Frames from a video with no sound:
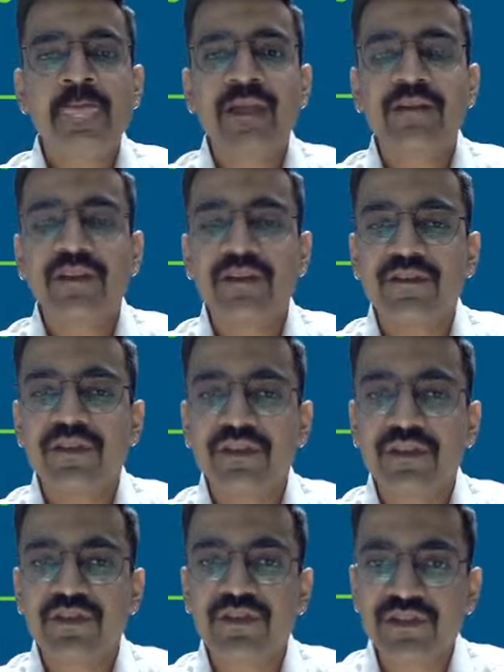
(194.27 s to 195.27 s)
since this
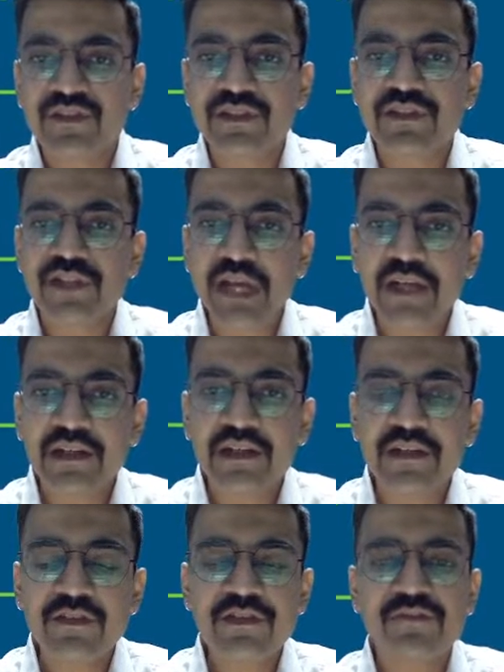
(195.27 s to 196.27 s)
is just a trial
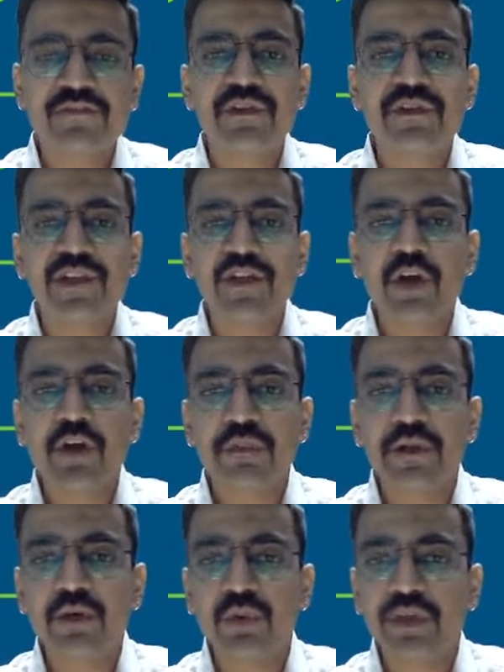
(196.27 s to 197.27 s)
class, we will not be
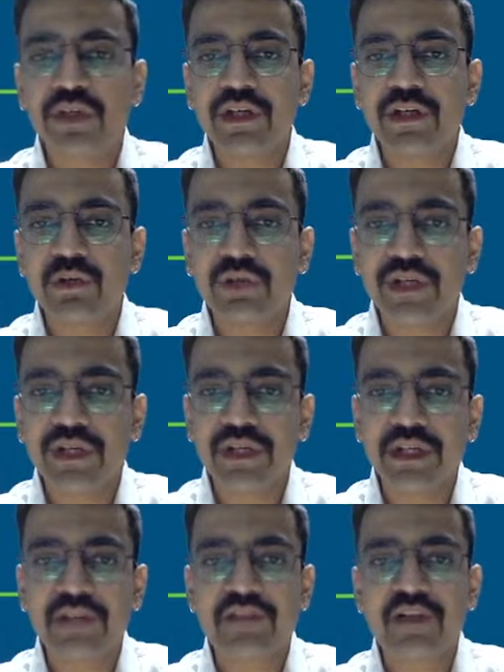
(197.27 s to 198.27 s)
going into
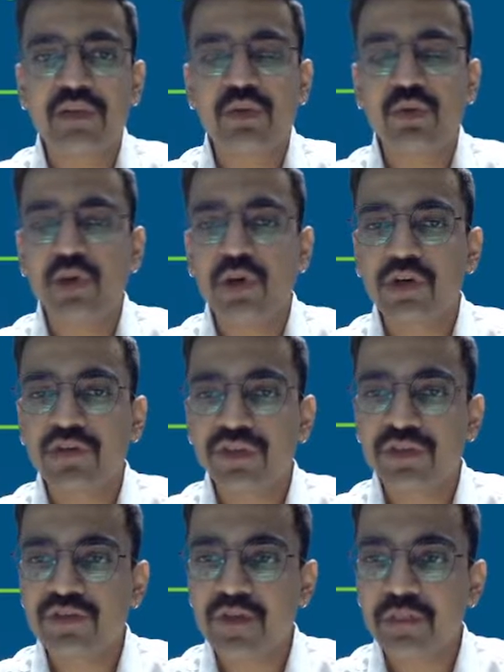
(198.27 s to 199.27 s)
details into all of
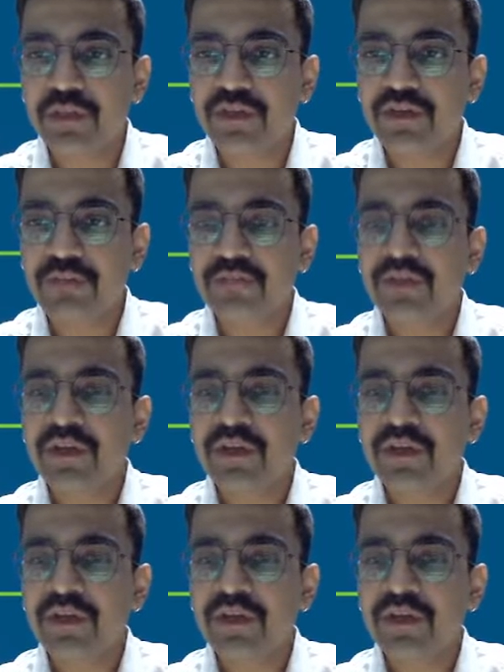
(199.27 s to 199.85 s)
these topics.